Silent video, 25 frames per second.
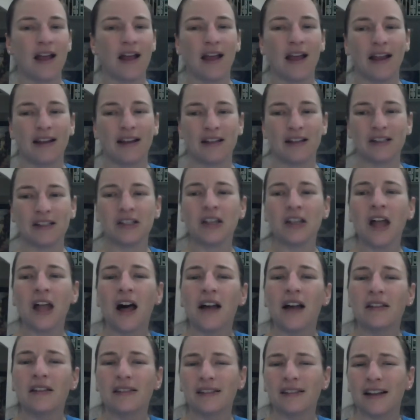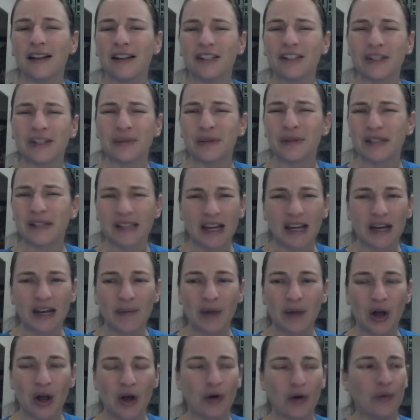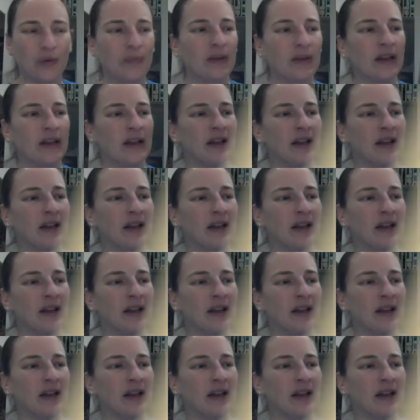and he's lost, and I just want to take him home.